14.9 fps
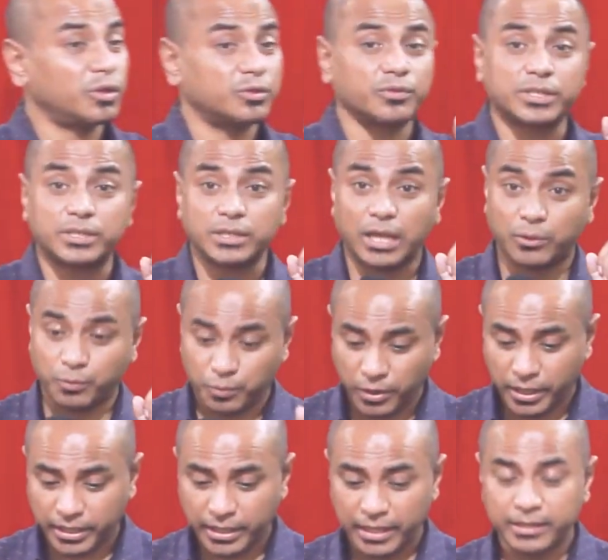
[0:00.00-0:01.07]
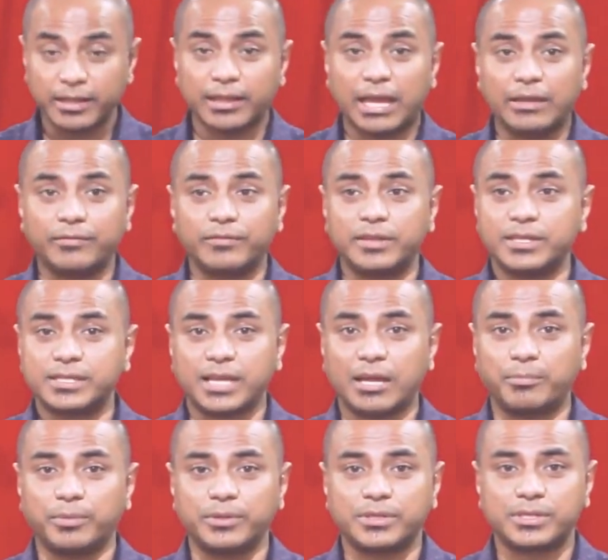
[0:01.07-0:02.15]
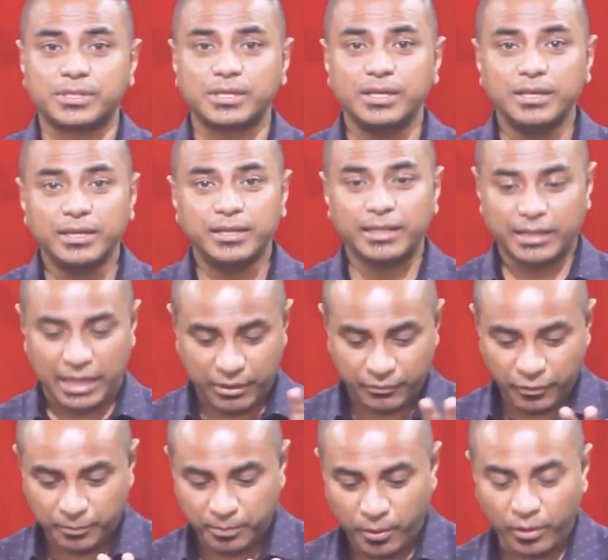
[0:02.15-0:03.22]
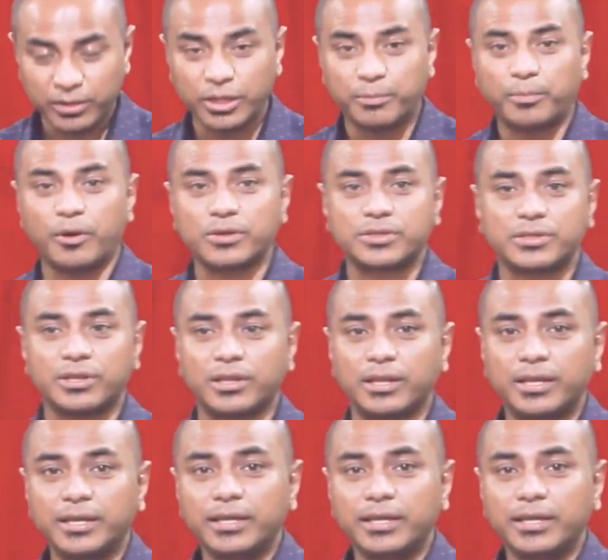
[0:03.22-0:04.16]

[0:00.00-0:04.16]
was at work in the life of the disciples, in the life of Paul the Apostle,